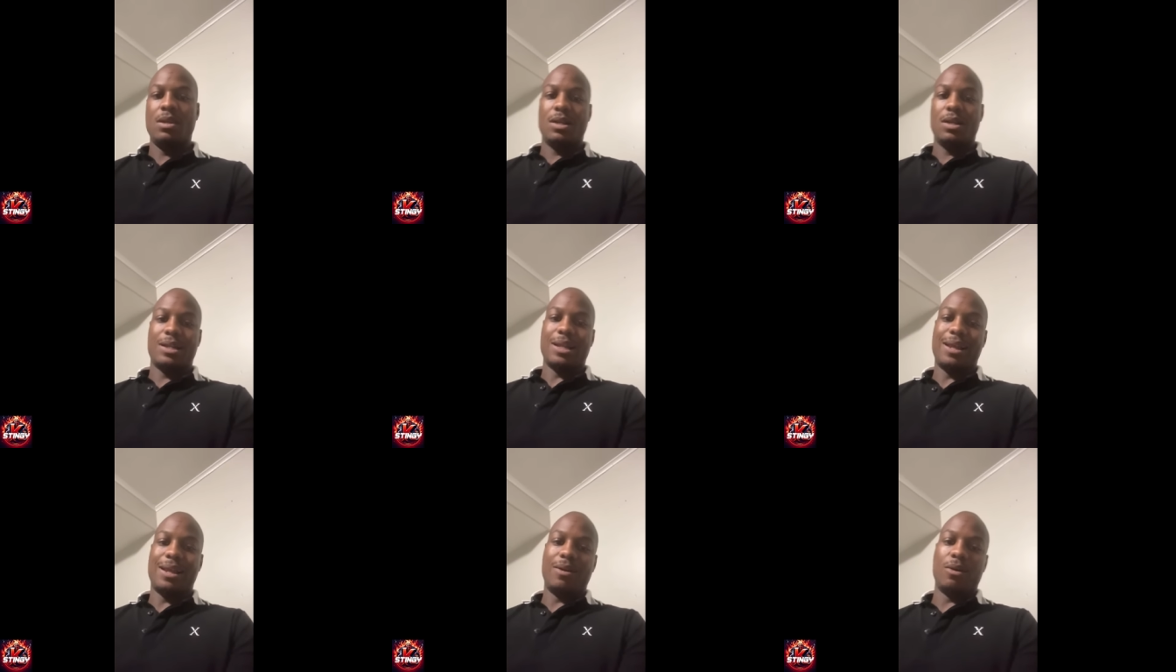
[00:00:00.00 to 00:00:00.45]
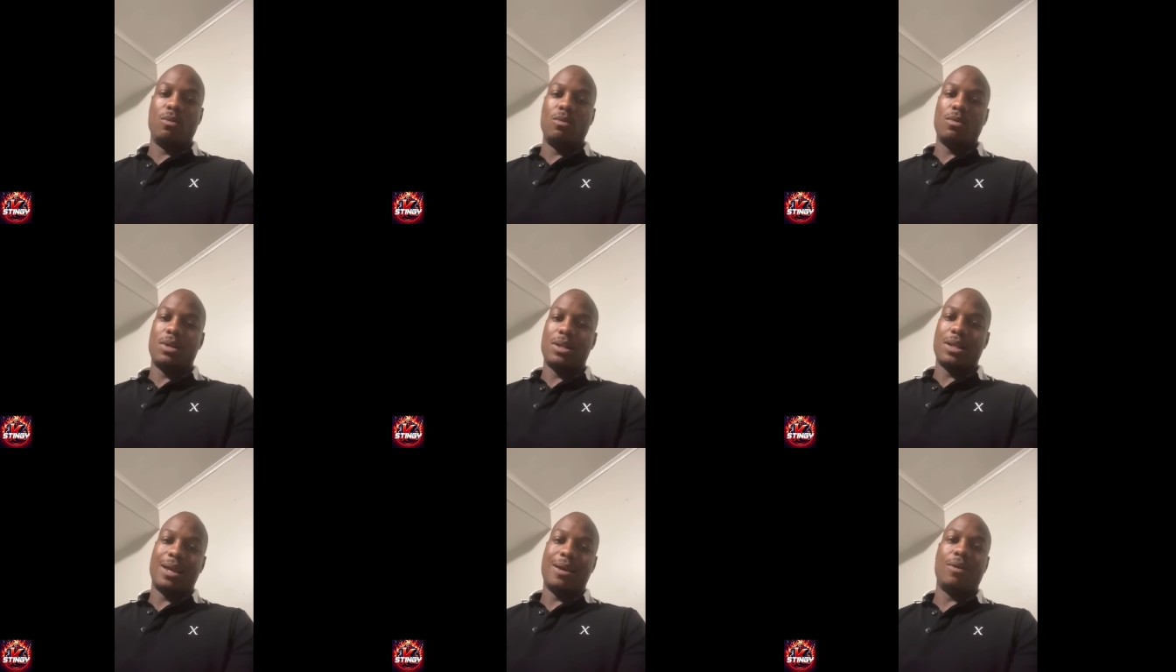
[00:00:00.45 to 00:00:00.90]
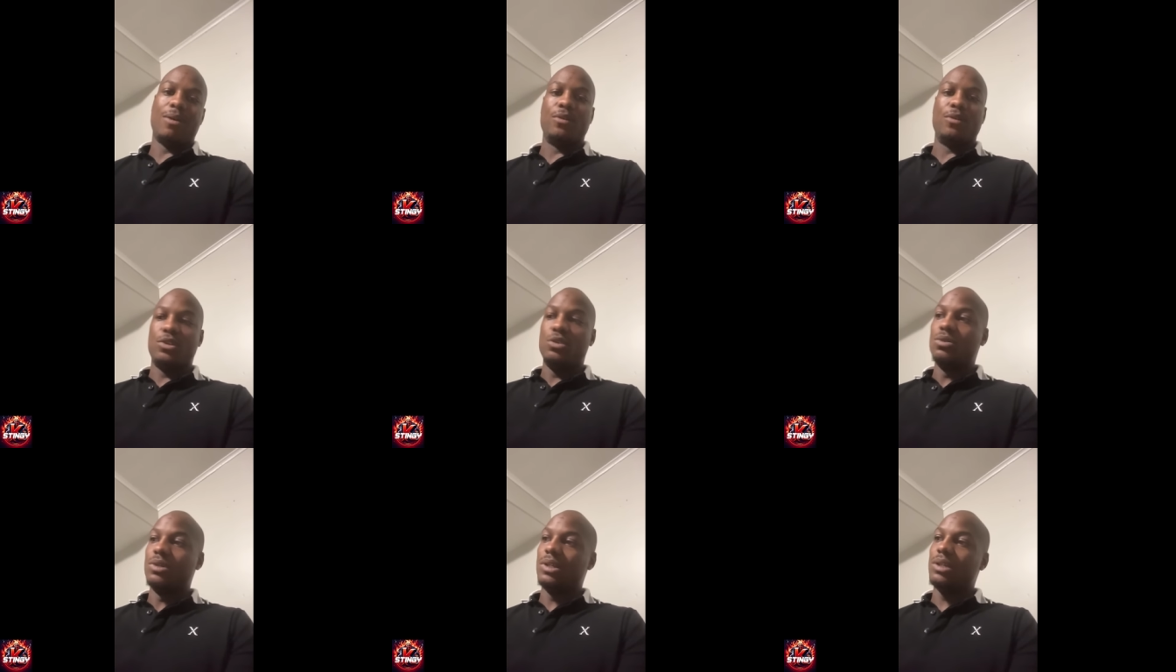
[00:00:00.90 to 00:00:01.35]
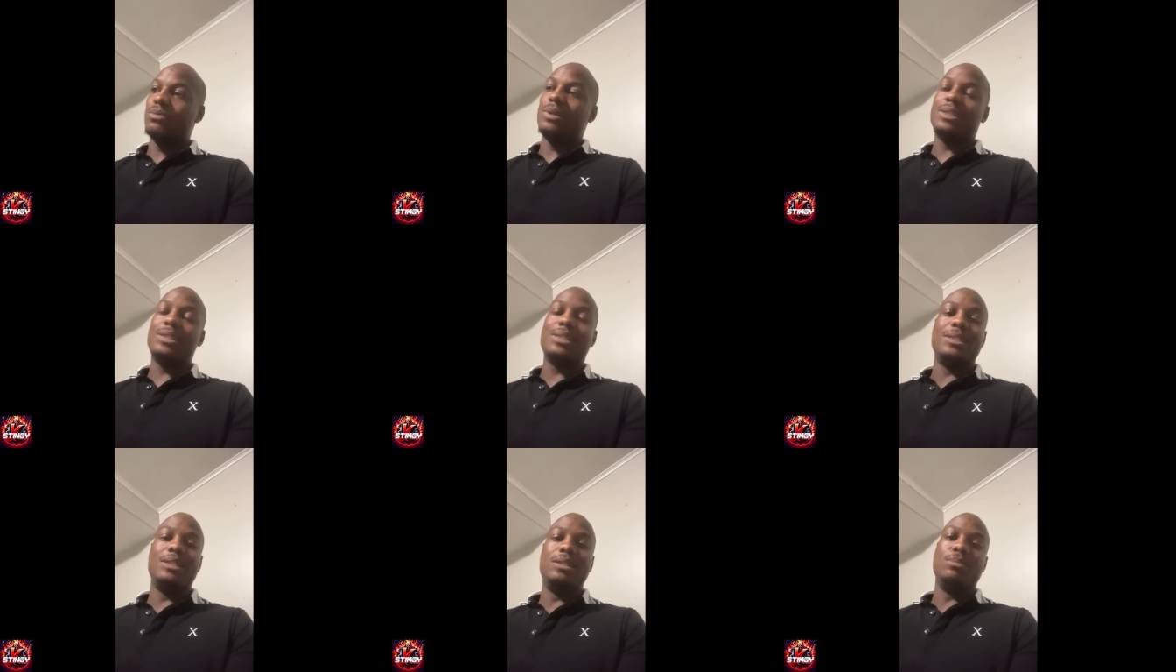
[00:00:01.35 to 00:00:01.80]
Clout, clout. You and the
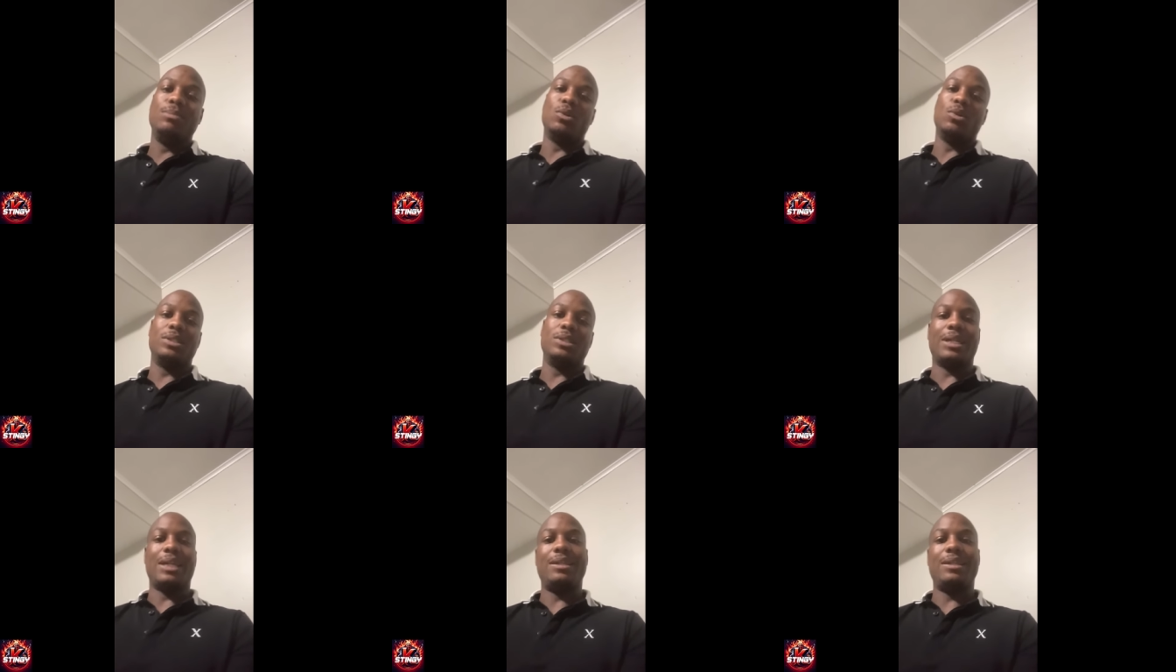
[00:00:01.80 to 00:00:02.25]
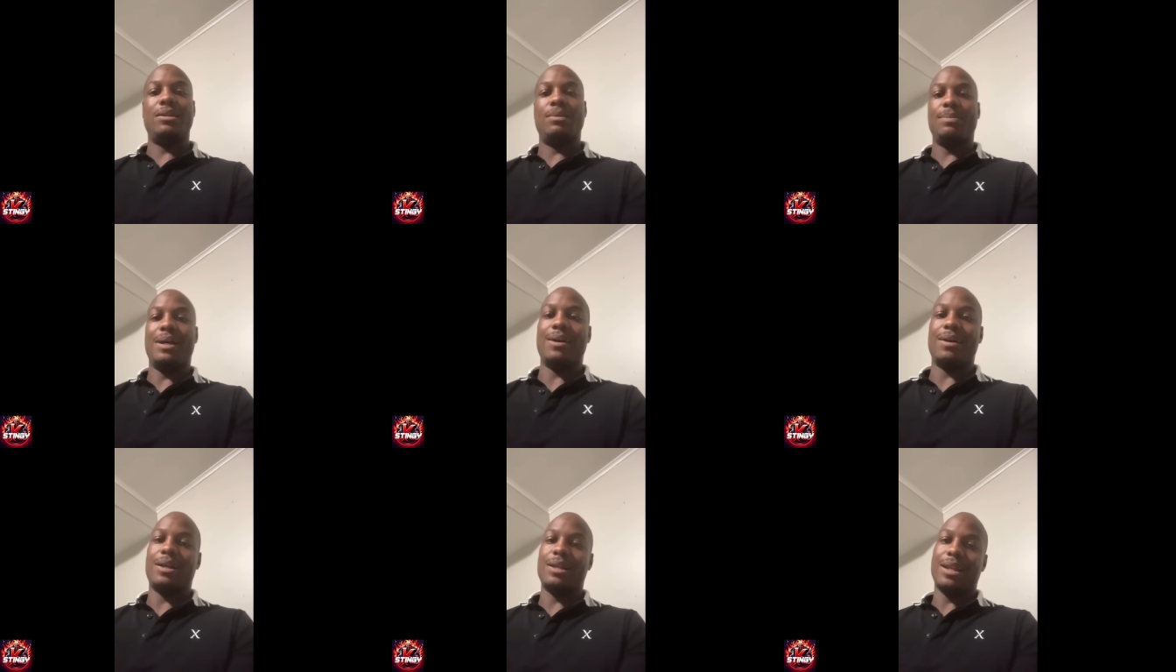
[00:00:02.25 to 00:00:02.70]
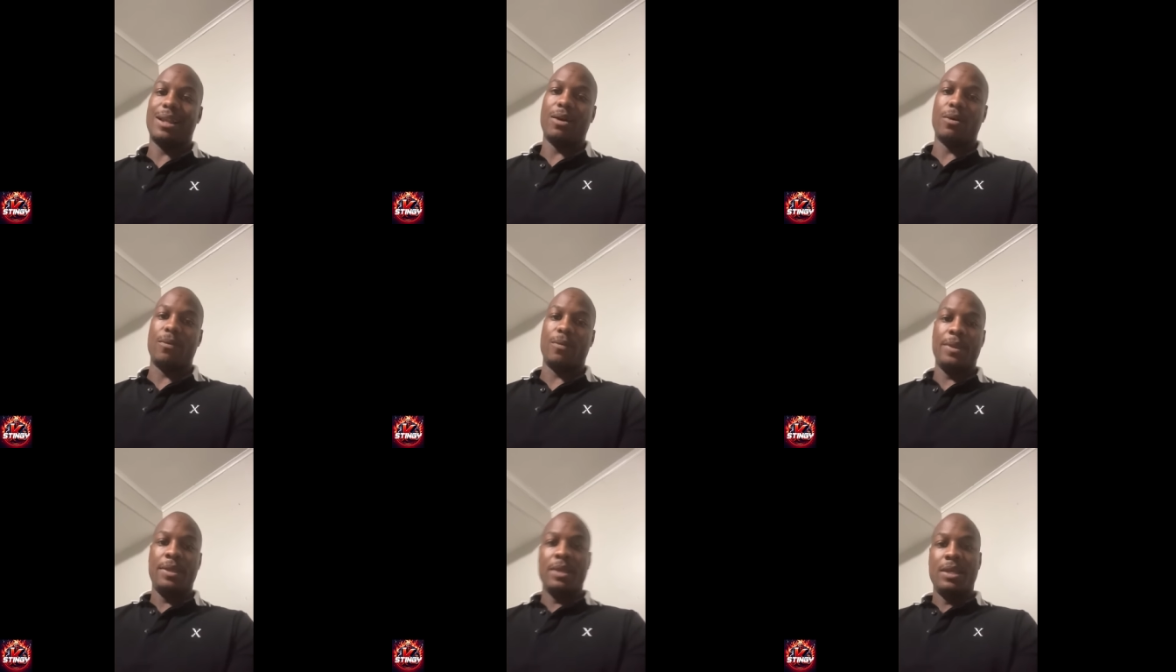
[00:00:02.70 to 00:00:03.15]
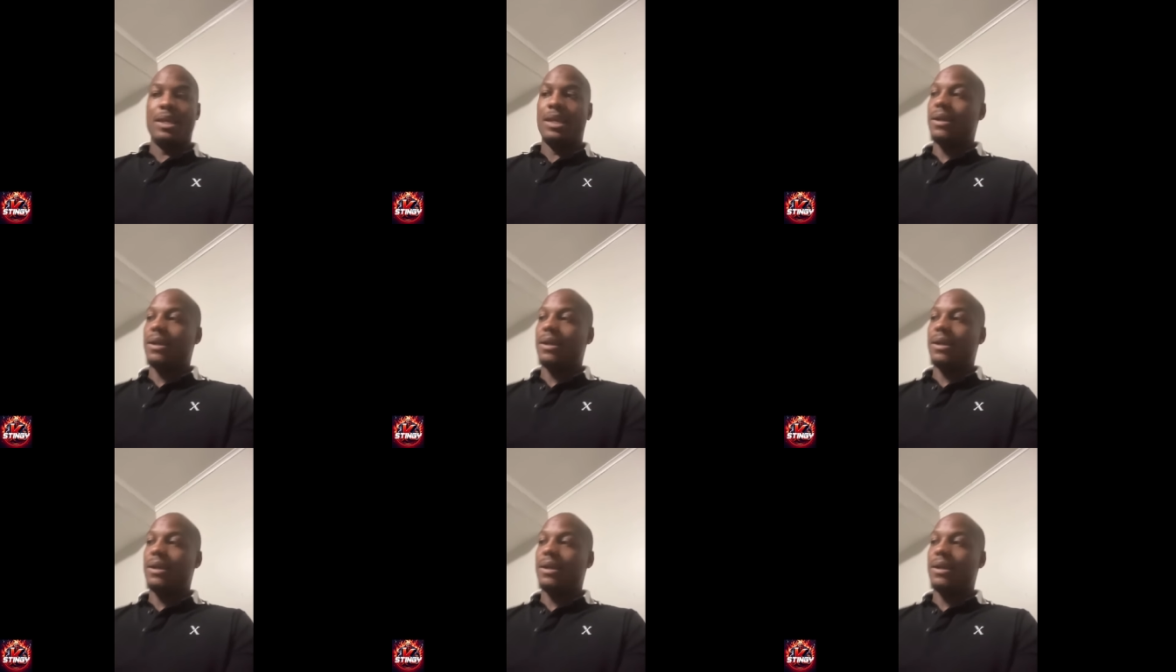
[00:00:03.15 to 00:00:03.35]
rest of these boys out here about clout.